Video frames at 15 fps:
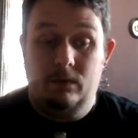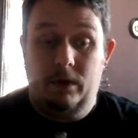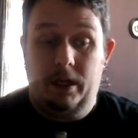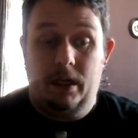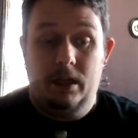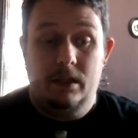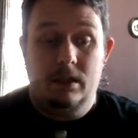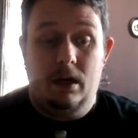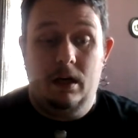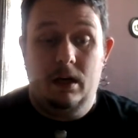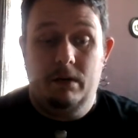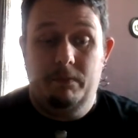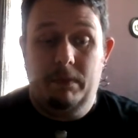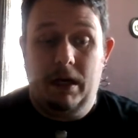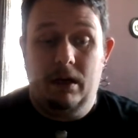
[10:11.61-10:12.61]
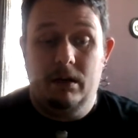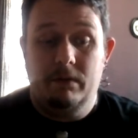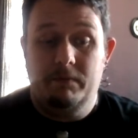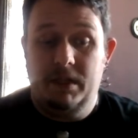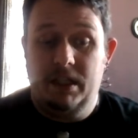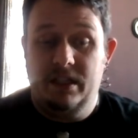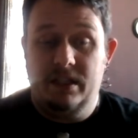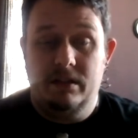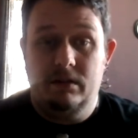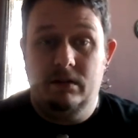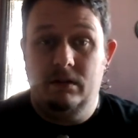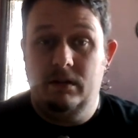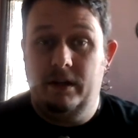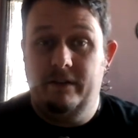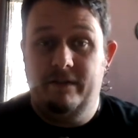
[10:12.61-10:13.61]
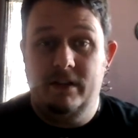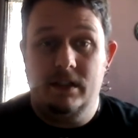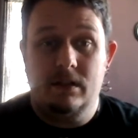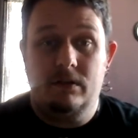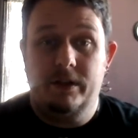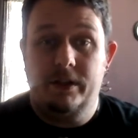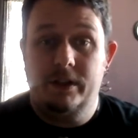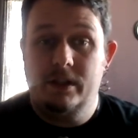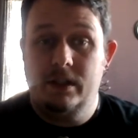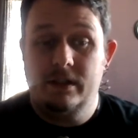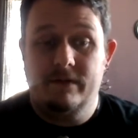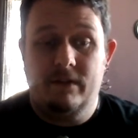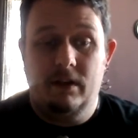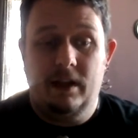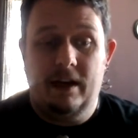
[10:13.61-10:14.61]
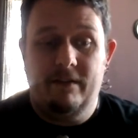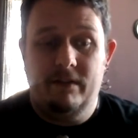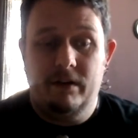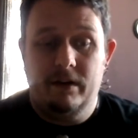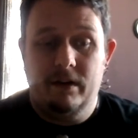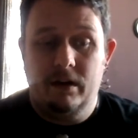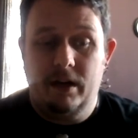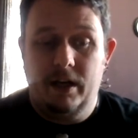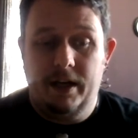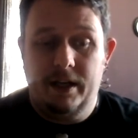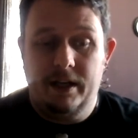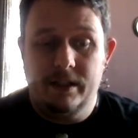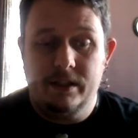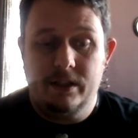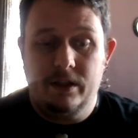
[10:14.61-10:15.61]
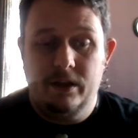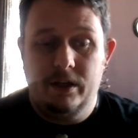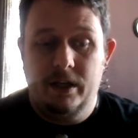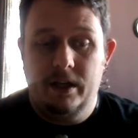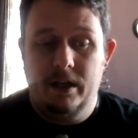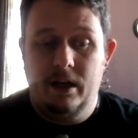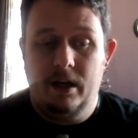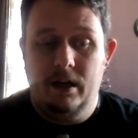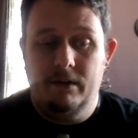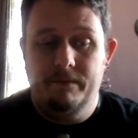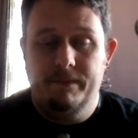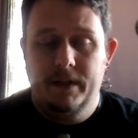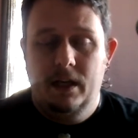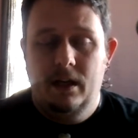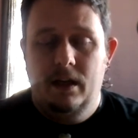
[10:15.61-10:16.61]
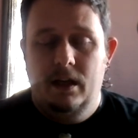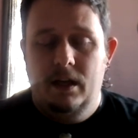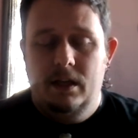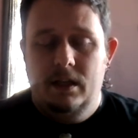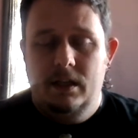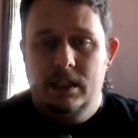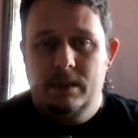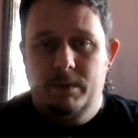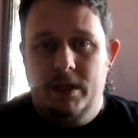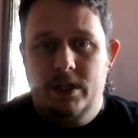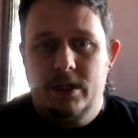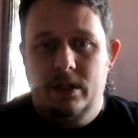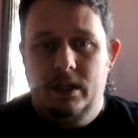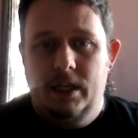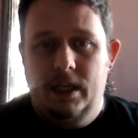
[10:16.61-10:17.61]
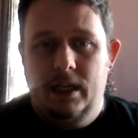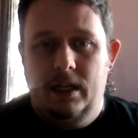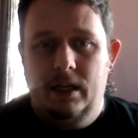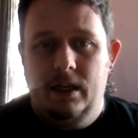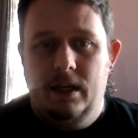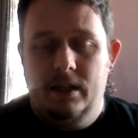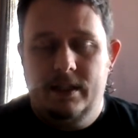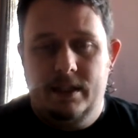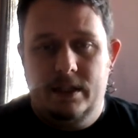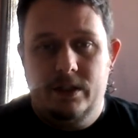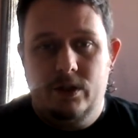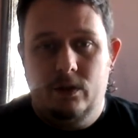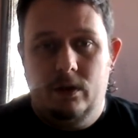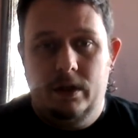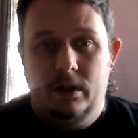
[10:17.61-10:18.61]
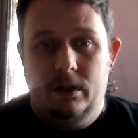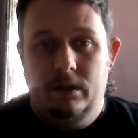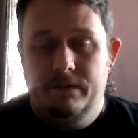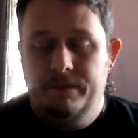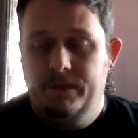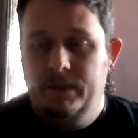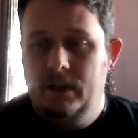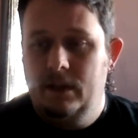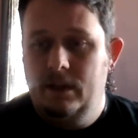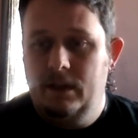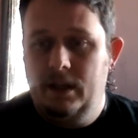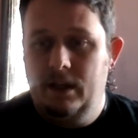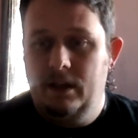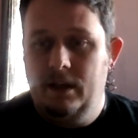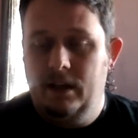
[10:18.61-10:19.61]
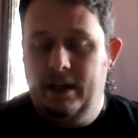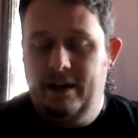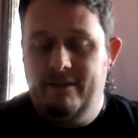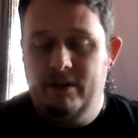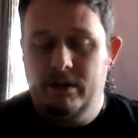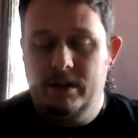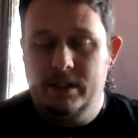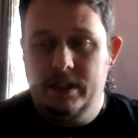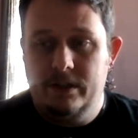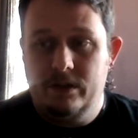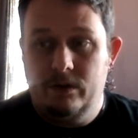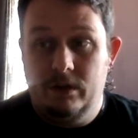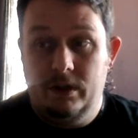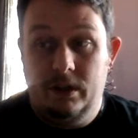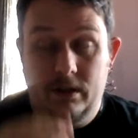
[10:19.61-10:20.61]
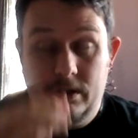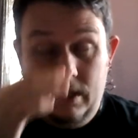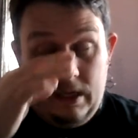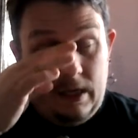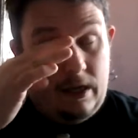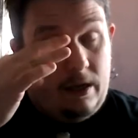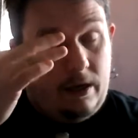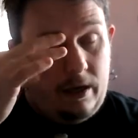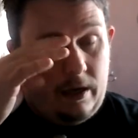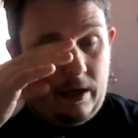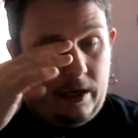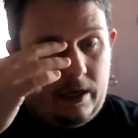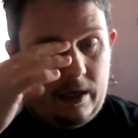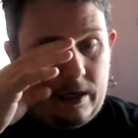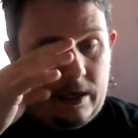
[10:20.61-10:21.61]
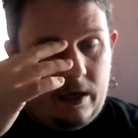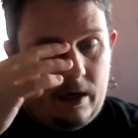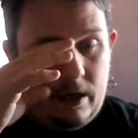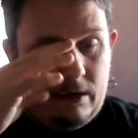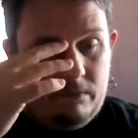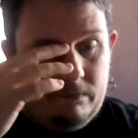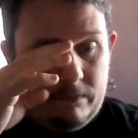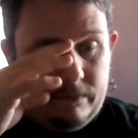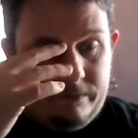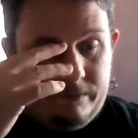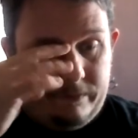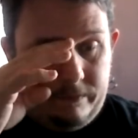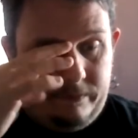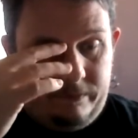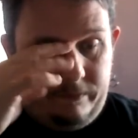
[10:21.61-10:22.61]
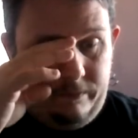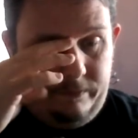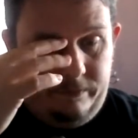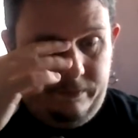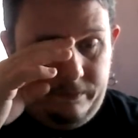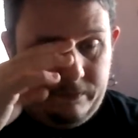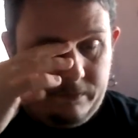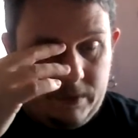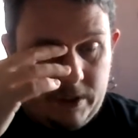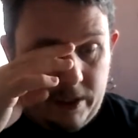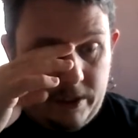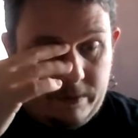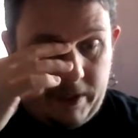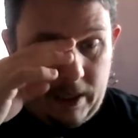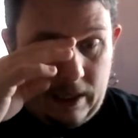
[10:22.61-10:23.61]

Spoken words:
could talk about medicinal and physical uses for lavender. It is good, especially essential oil, the lavender essential oil. It excuse me.